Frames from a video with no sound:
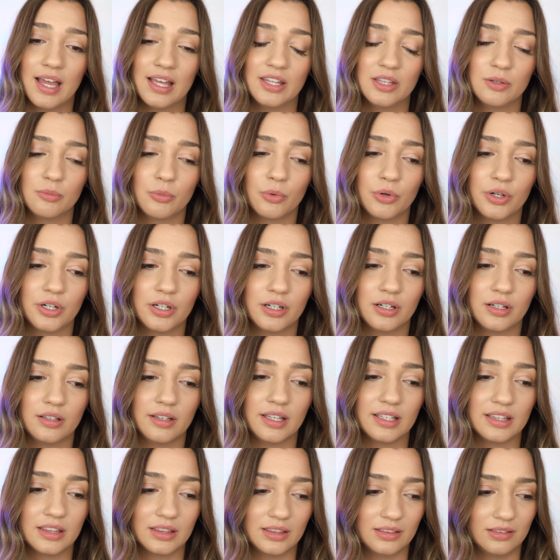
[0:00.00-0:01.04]
And the more you're
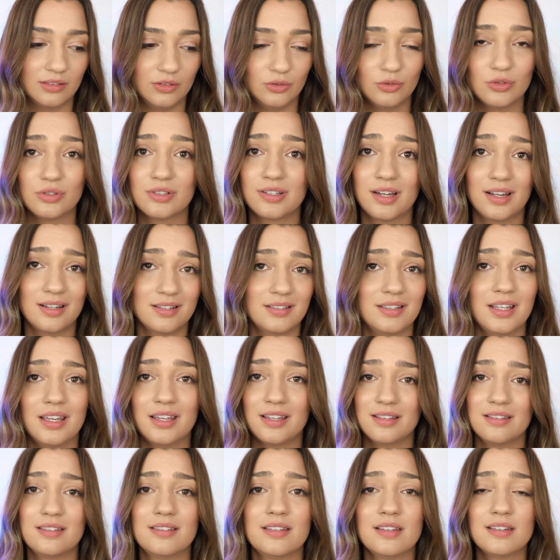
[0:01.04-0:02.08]
like, you just got to stay
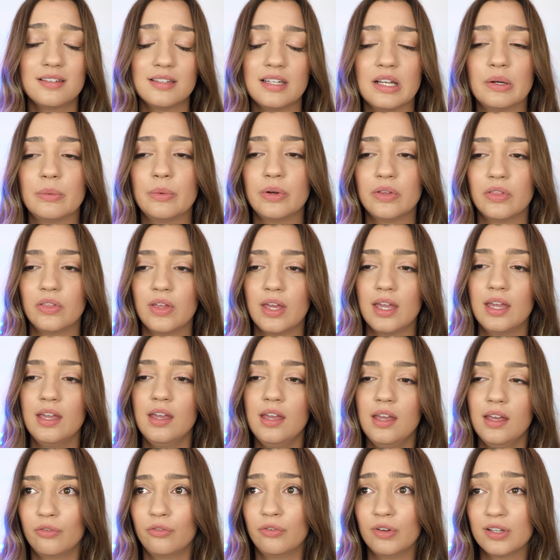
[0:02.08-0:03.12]
consistent with it.
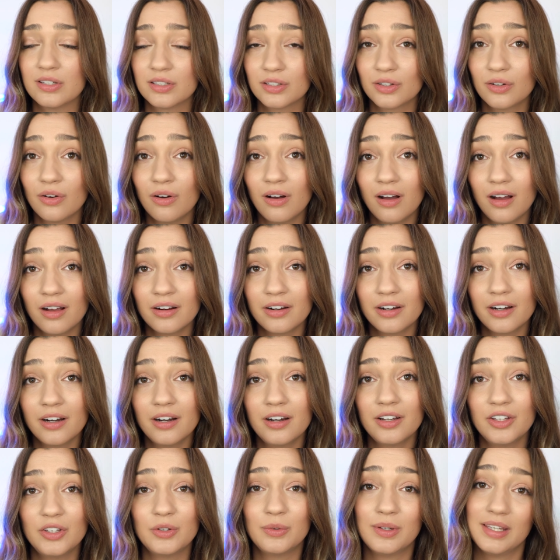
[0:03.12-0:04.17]
Physical
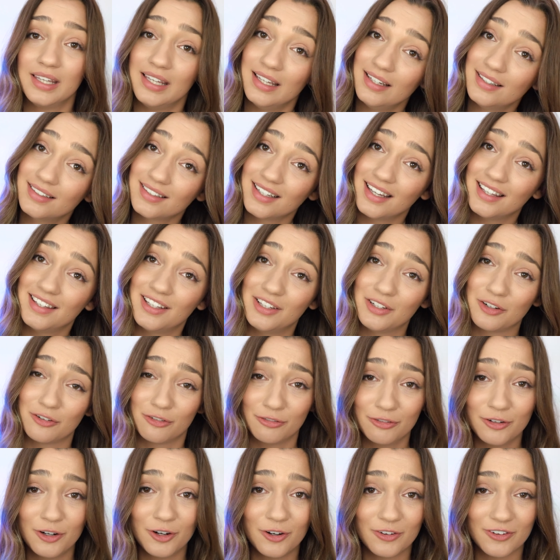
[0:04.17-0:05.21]
hunger, you eat and then you're
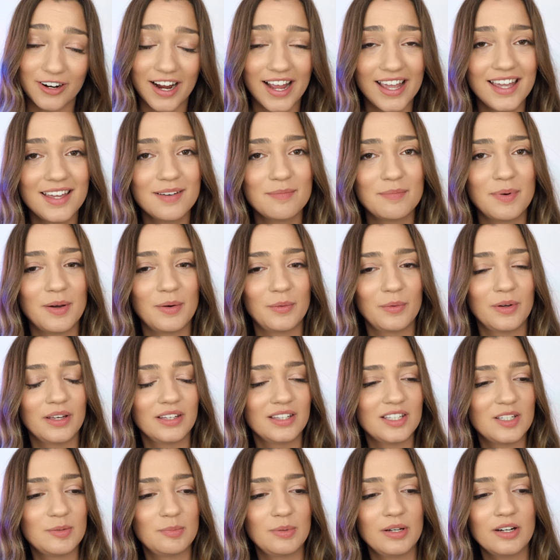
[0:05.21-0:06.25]
full, right? But
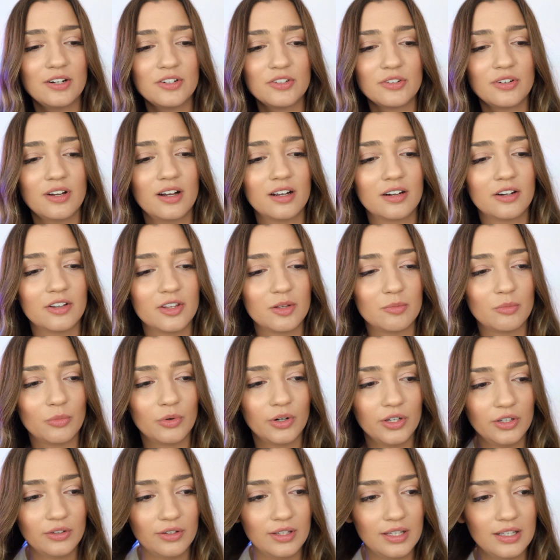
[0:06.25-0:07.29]
with spiritual hunger, the
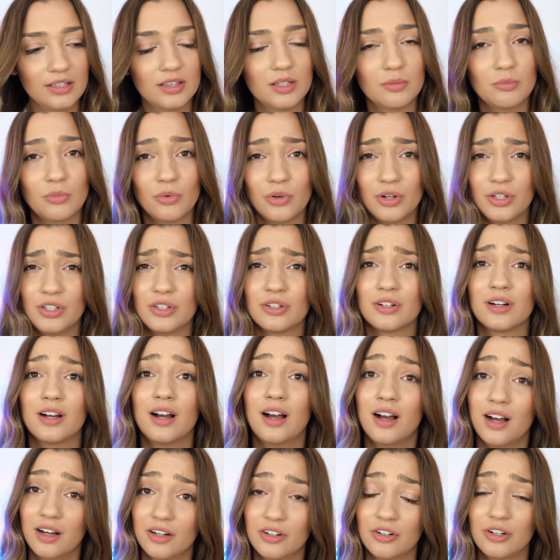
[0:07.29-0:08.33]
more you eat, the more you're
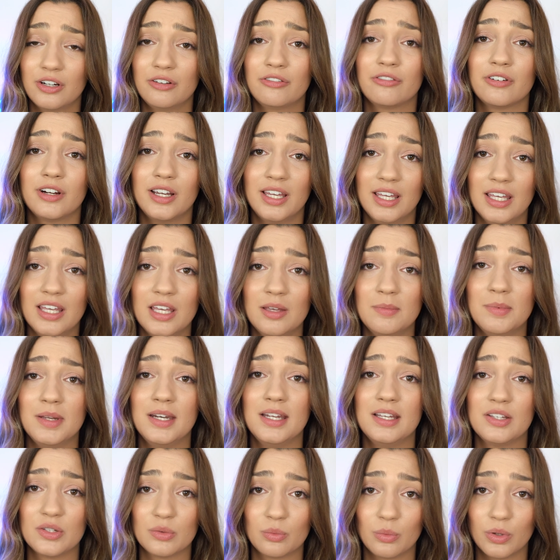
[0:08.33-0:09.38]
hungry for him
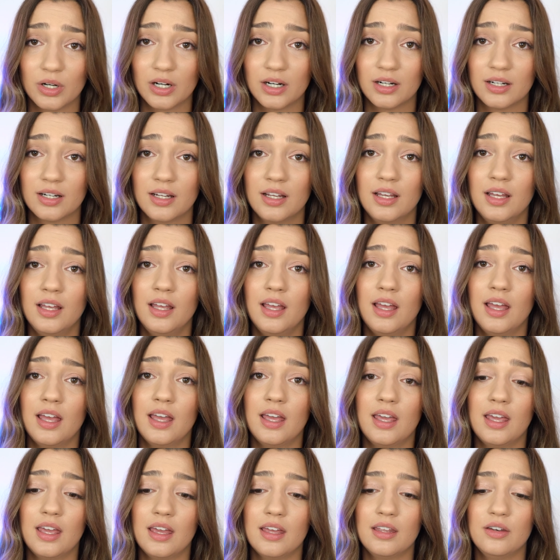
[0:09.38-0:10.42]
and his word
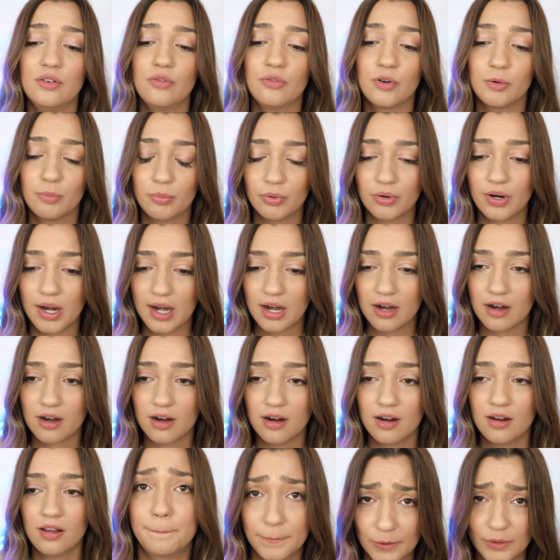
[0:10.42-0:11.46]
and for prayer.
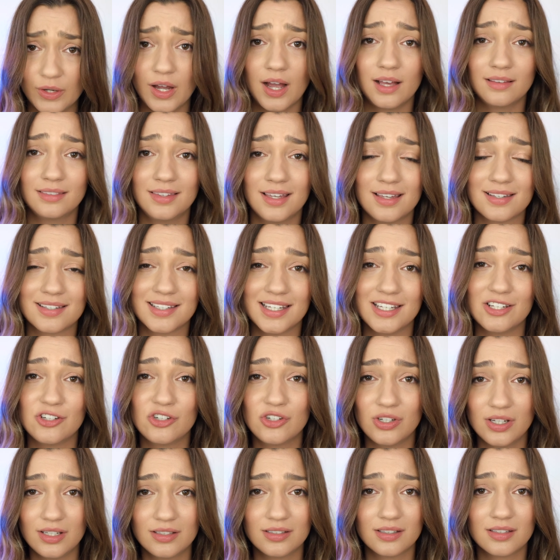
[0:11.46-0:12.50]
You got this, in
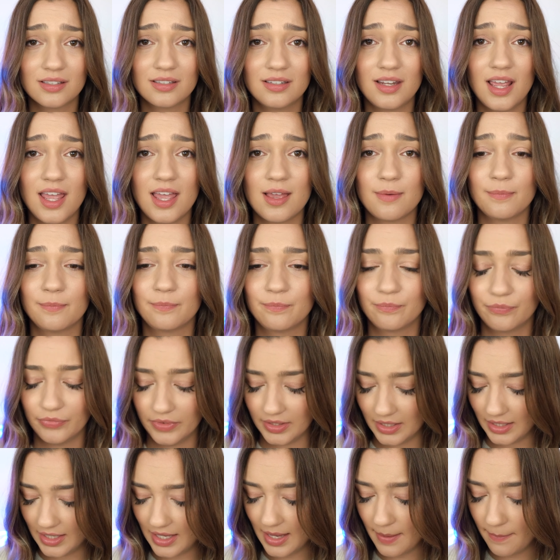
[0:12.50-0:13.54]
Jesus' name.
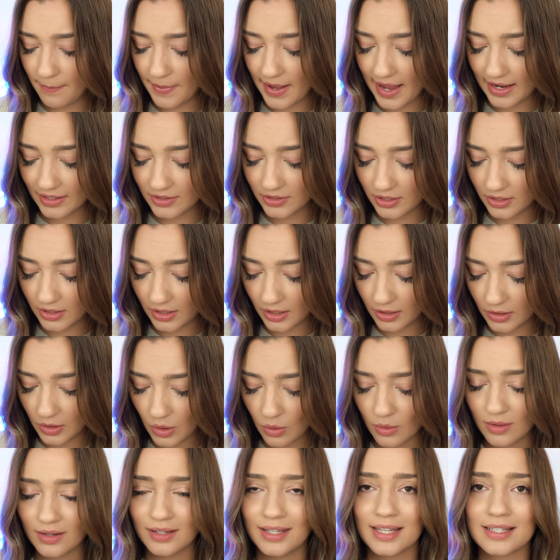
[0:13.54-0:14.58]
Get back to the
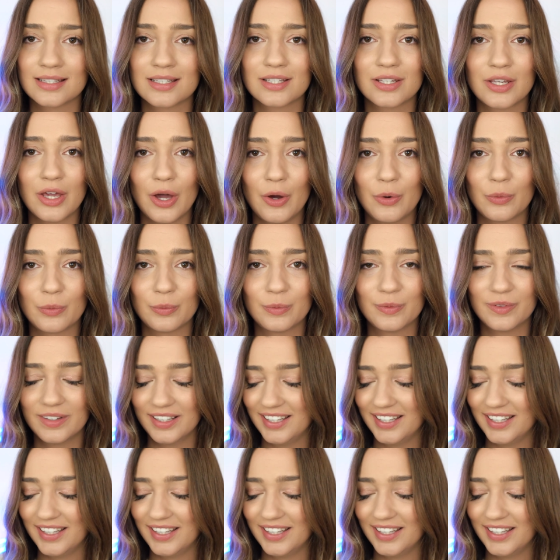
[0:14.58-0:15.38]
Lord. Let's go.